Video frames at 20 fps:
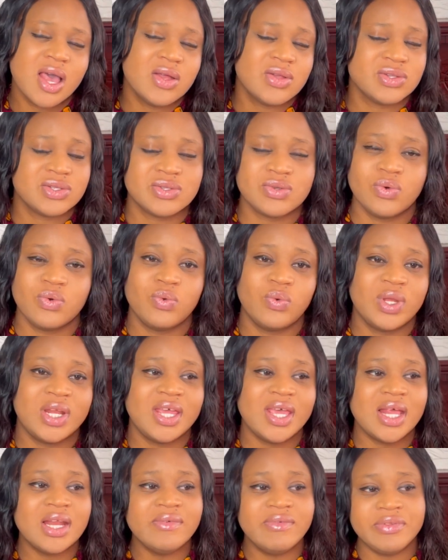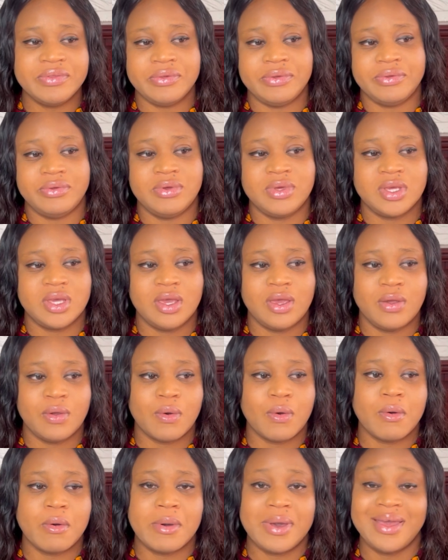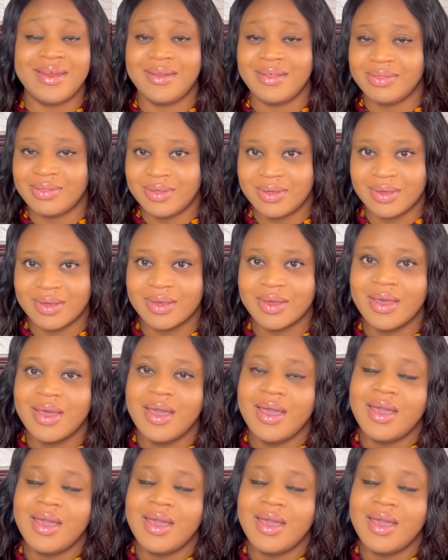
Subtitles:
So whether you're leaving the UK or anything,